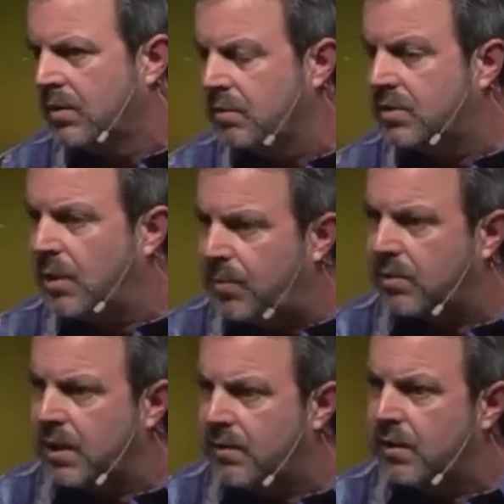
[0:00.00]
So
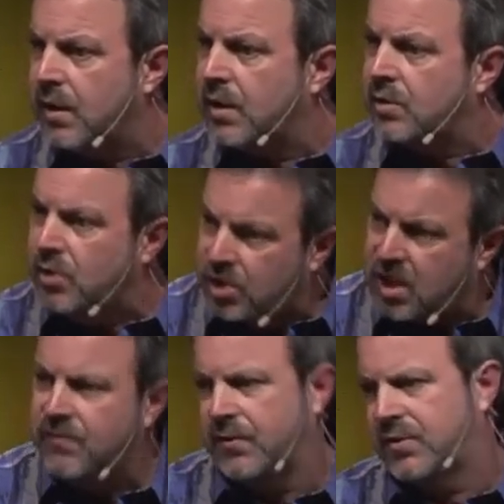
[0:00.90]
typically they're like
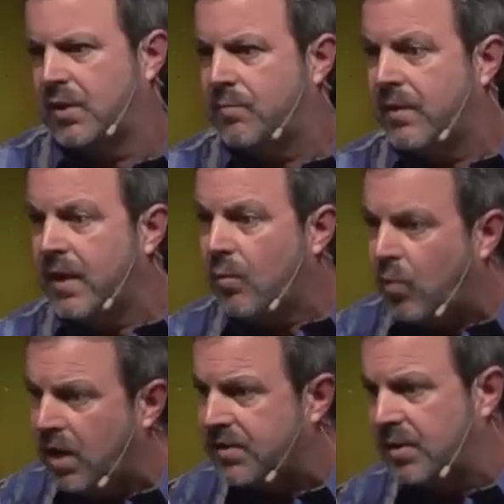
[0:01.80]
looking for something, they
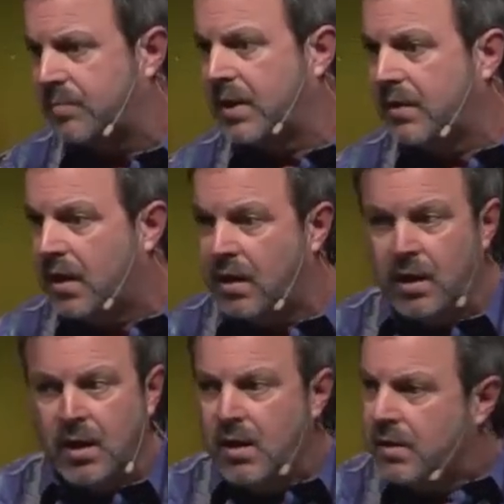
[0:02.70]
want something
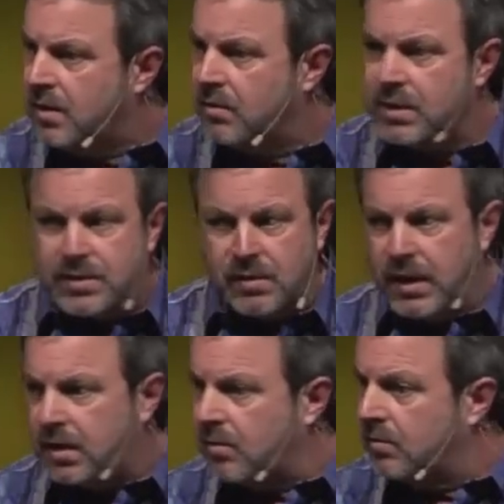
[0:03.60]
there. You know, it's
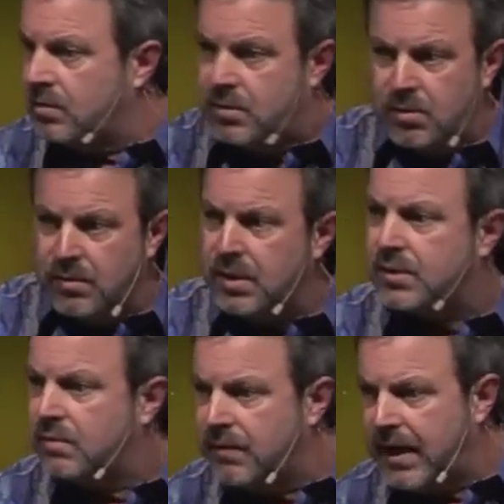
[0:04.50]
like do
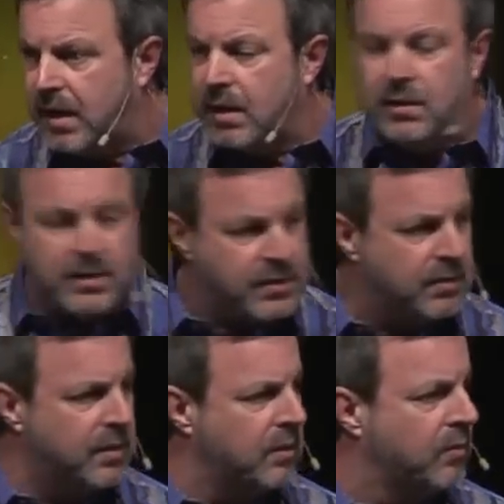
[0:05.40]
this, do that, and
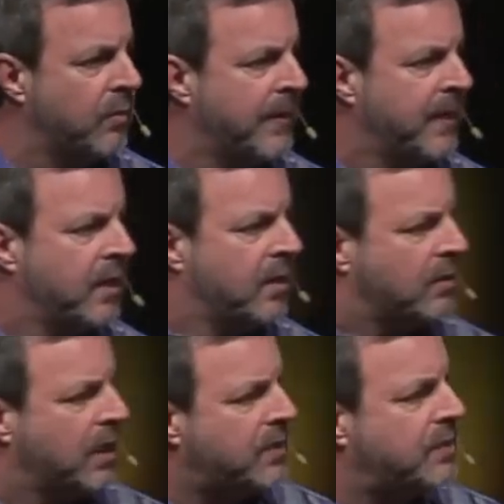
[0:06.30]
let's, you know,
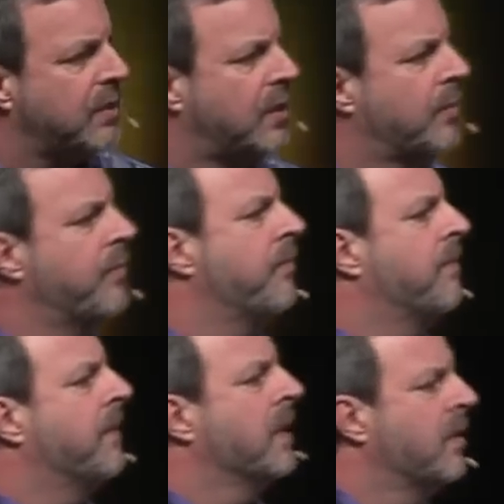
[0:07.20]
let's,
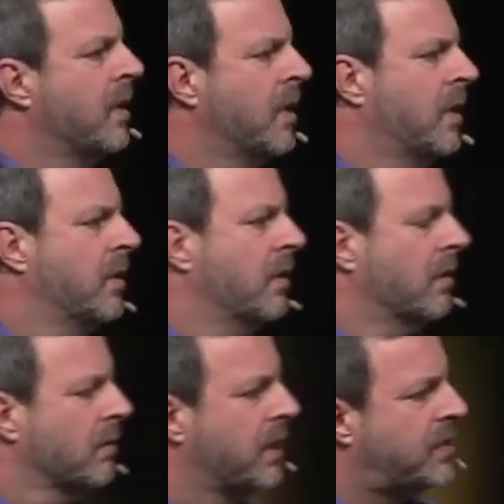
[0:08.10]
um,
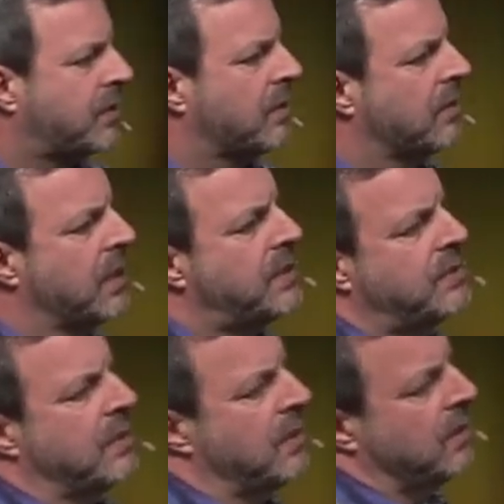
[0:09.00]
let's,
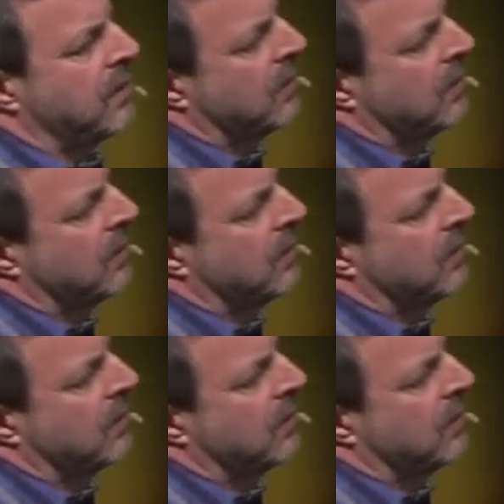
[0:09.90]
let's,